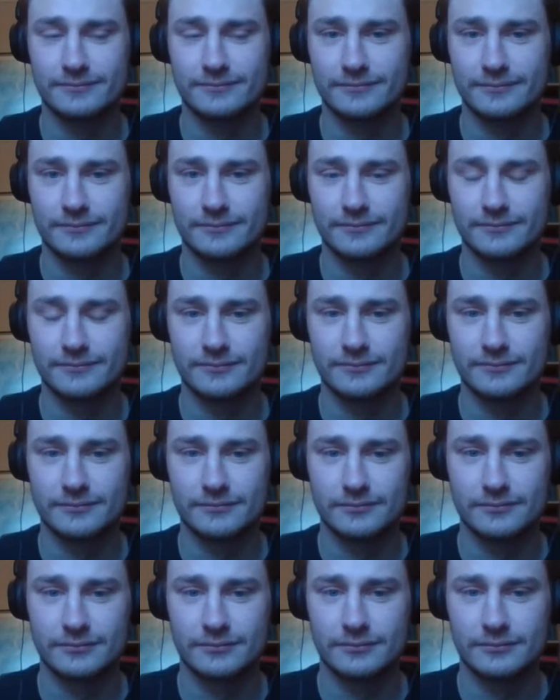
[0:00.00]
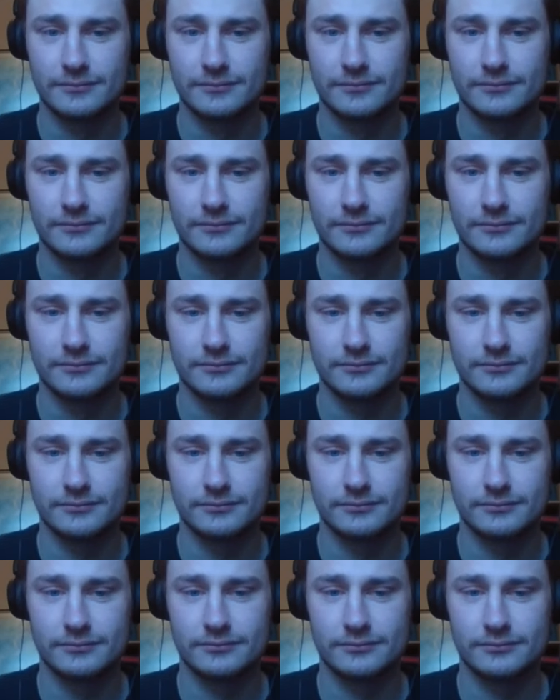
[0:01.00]

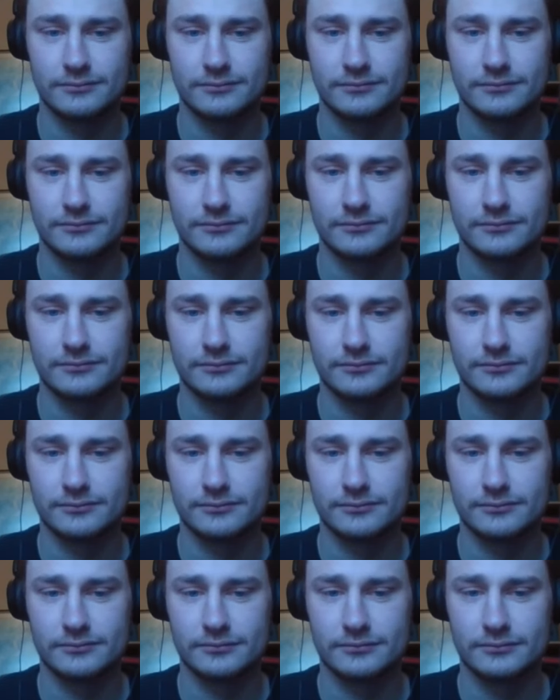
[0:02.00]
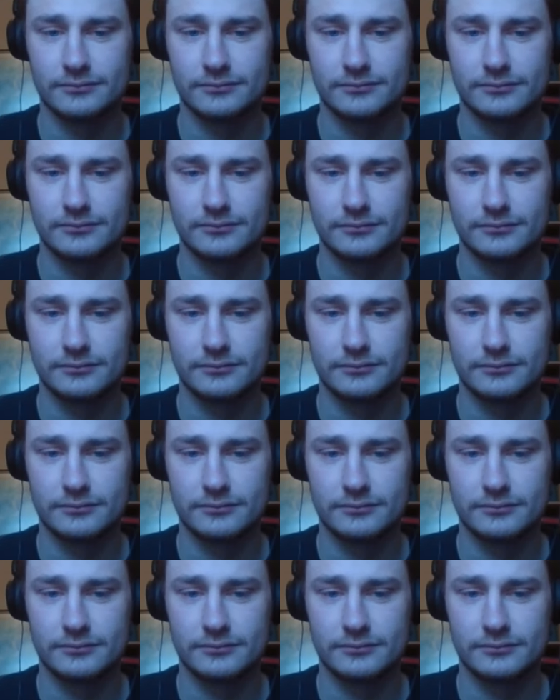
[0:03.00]
This person isn't speaking.